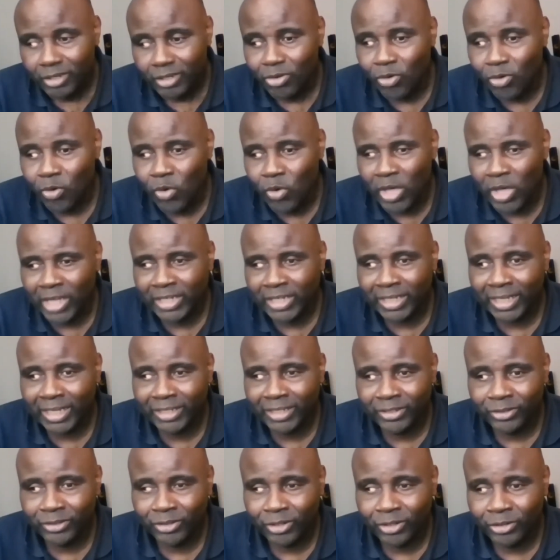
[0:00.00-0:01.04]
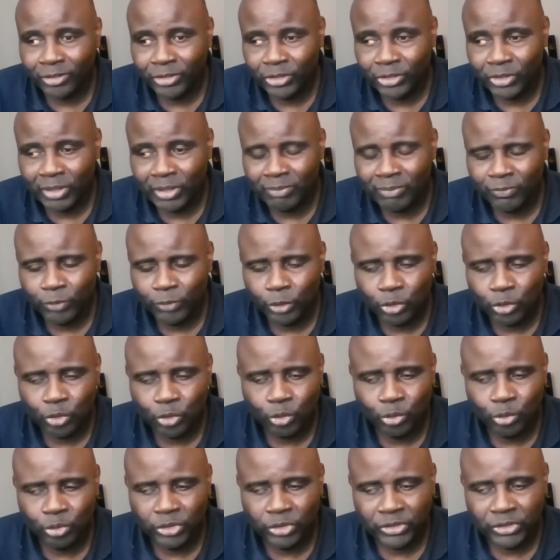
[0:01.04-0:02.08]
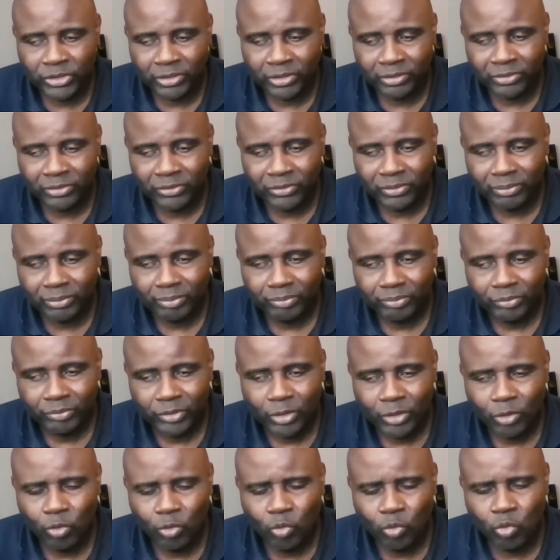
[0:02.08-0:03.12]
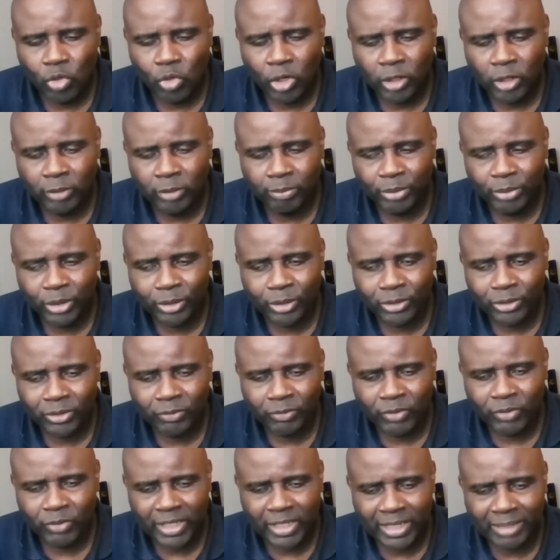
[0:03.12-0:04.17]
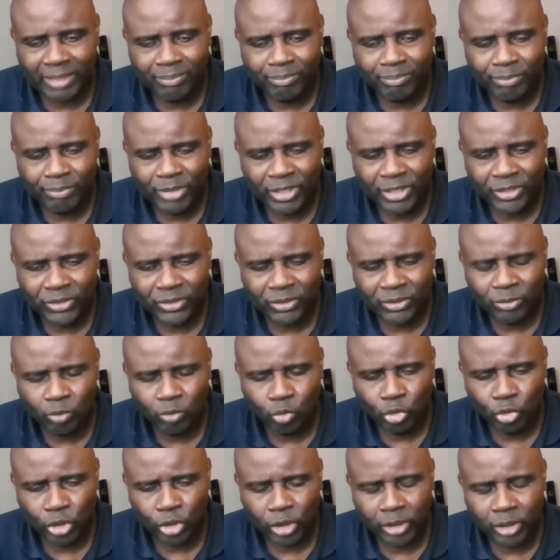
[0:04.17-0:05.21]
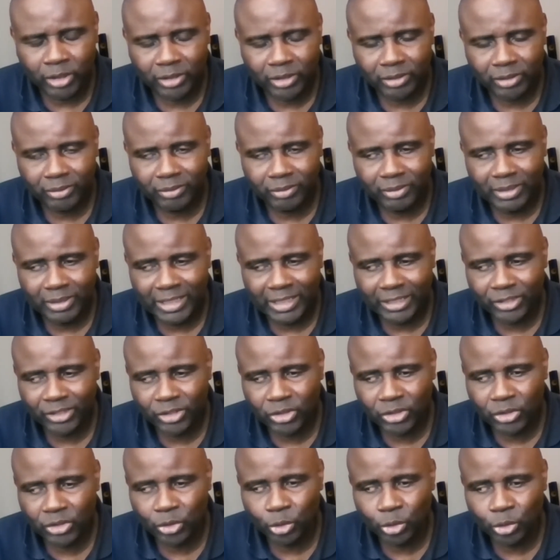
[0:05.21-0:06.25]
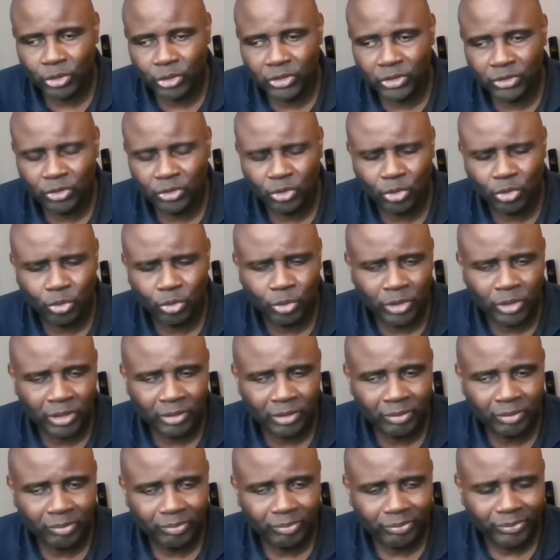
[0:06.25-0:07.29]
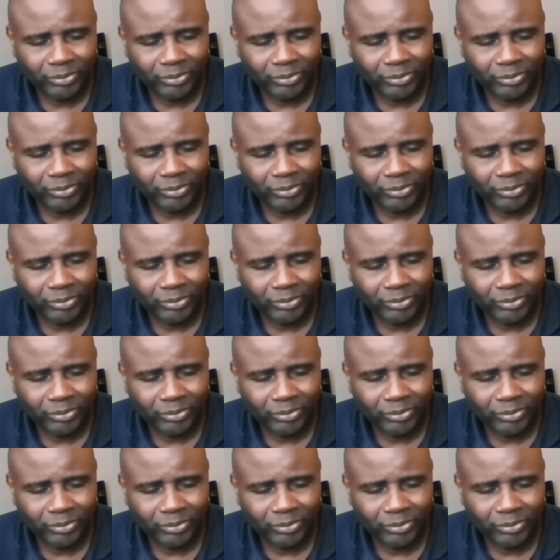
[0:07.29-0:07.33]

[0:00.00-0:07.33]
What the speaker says: Oh, I'd encourage them for two reasons. One, because of the amazing work that Torch is doing.